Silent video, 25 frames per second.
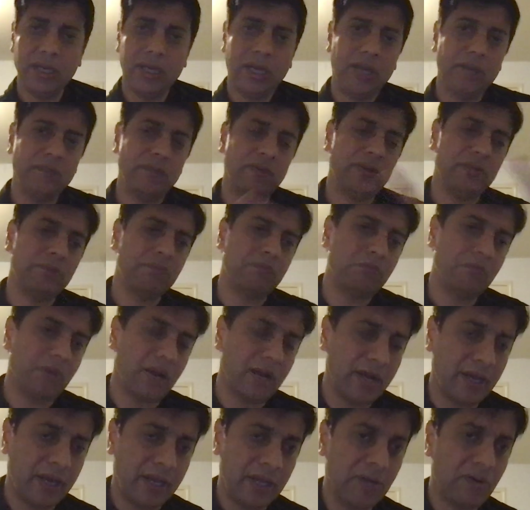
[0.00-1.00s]
and we
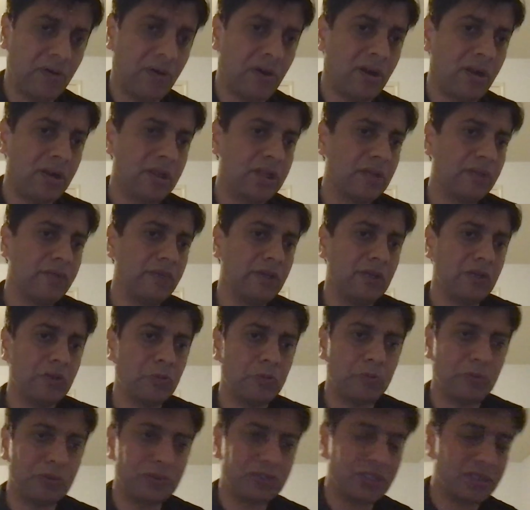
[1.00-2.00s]
hike all the way to
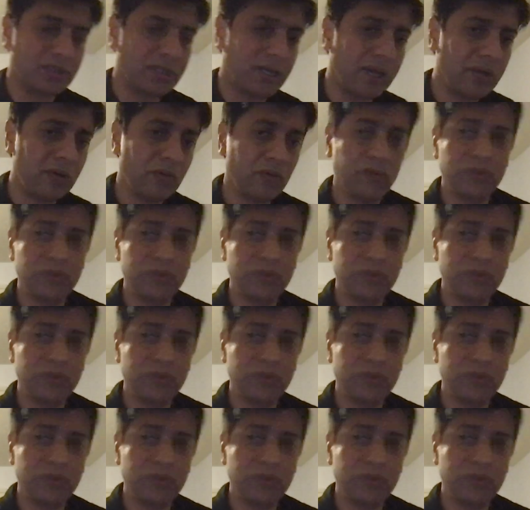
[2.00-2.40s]
Positano,